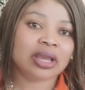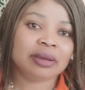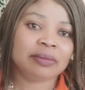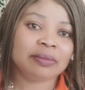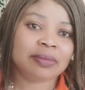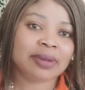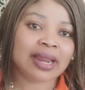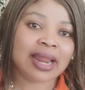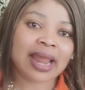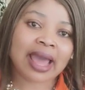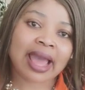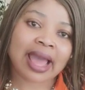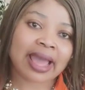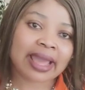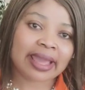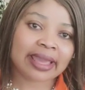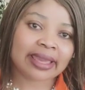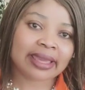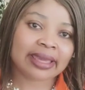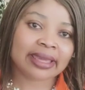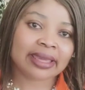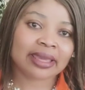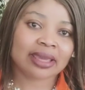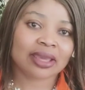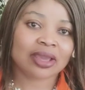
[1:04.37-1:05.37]

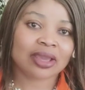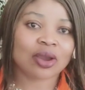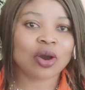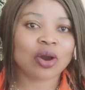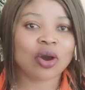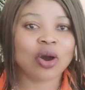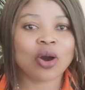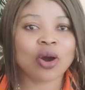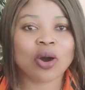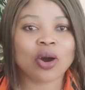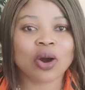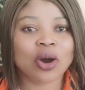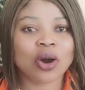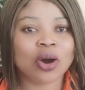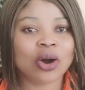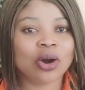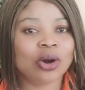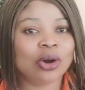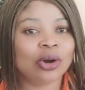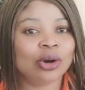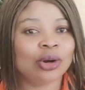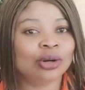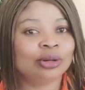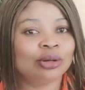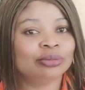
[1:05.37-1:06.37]
lye
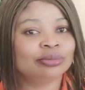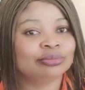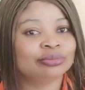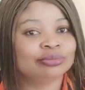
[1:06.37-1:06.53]
or